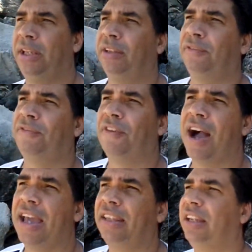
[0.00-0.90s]
is
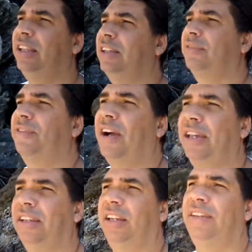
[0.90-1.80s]
finally
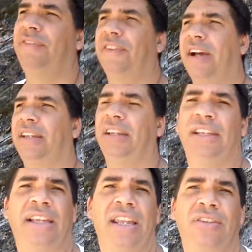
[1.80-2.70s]

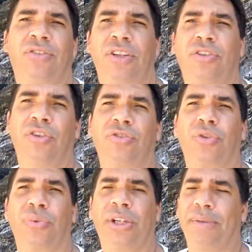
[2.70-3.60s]
get into the Costa
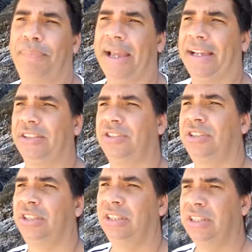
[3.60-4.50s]
Rica package.
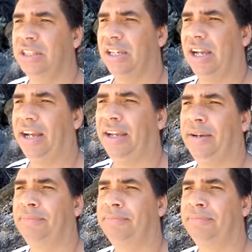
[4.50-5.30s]
I